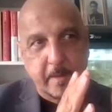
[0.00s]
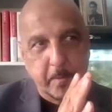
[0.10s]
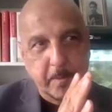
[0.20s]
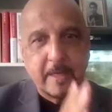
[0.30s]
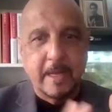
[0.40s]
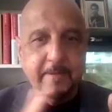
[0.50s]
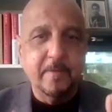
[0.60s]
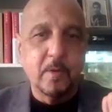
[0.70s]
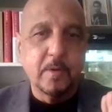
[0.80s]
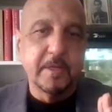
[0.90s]
we are
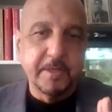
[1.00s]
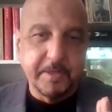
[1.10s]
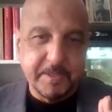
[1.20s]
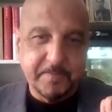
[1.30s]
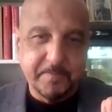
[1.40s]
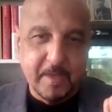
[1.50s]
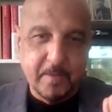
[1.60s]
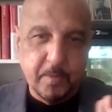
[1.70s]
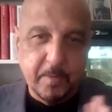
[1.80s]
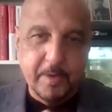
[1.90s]
lifelong learners,
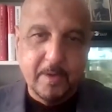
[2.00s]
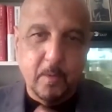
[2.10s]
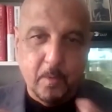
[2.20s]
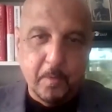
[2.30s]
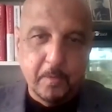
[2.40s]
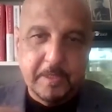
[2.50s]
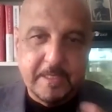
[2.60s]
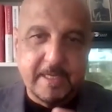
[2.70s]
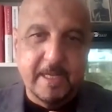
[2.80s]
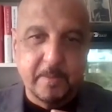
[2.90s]
and we bring all
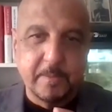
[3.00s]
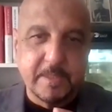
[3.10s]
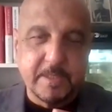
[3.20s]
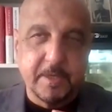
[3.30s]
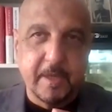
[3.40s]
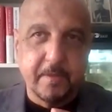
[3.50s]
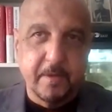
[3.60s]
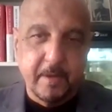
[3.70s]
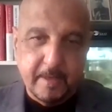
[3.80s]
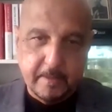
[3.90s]
these elements
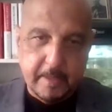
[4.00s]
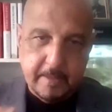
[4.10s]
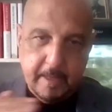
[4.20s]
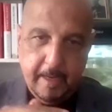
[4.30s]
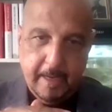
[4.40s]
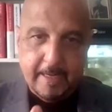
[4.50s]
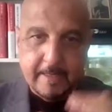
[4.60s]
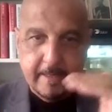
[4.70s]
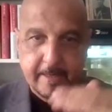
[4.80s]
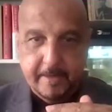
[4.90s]
together and
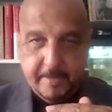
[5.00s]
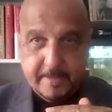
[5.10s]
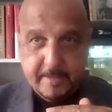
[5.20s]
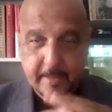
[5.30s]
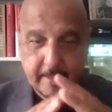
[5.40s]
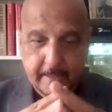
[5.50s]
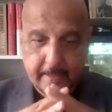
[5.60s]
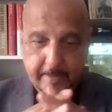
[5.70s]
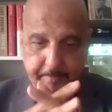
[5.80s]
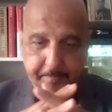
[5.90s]
add layers,
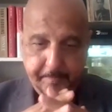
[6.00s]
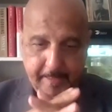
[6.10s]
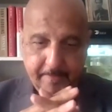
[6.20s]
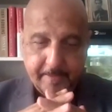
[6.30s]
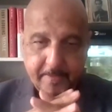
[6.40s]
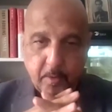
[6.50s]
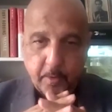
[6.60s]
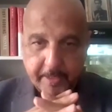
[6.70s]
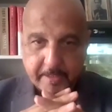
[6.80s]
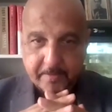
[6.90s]
and then the
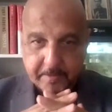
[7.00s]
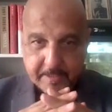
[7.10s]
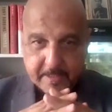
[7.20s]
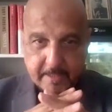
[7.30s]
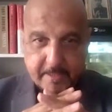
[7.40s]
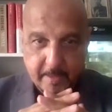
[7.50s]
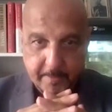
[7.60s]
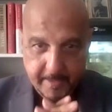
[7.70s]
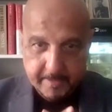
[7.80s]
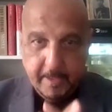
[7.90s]
connectivity starts
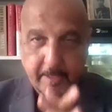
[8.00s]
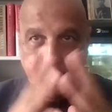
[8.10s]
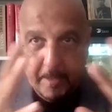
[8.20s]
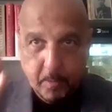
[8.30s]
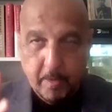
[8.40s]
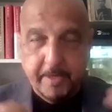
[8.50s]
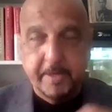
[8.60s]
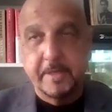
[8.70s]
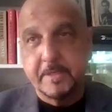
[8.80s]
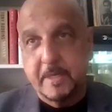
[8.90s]
coming in, and new
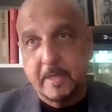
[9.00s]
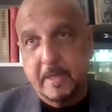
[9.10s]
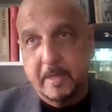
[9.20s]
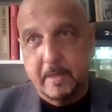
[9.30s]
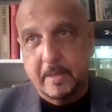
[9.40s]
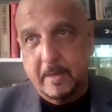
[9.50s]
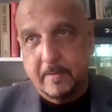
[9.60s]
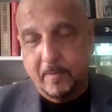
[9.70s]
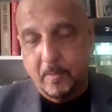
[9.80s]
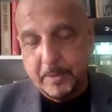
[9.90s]
ideas
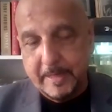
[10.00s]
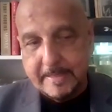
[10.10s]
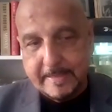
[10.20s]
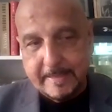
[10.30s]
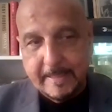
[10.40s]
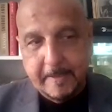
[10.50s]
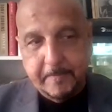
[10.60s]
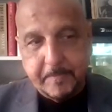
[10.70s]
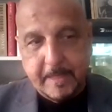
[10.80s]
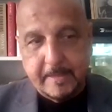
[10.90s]
are formulated.
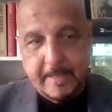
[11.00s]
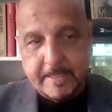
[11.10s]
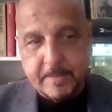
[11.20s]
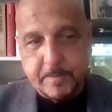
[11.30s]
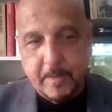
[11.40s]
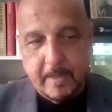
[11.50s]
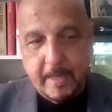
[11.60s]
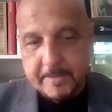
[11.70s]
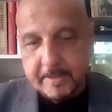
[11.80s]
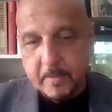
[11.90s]
And that's why
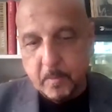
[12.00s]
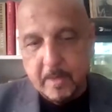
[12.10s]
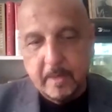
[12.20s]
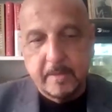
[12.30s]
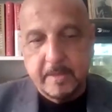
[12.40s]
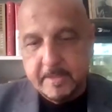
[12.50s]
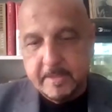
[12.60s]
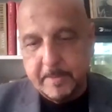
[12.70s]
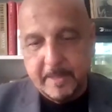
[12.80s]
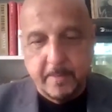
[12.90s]
I think the world
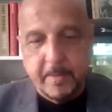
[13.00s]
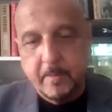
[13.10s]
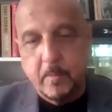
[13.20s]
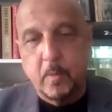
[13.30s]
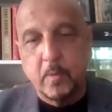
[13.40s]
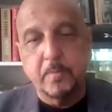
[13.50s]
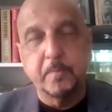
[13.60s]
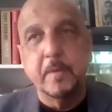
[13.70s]
is becoming more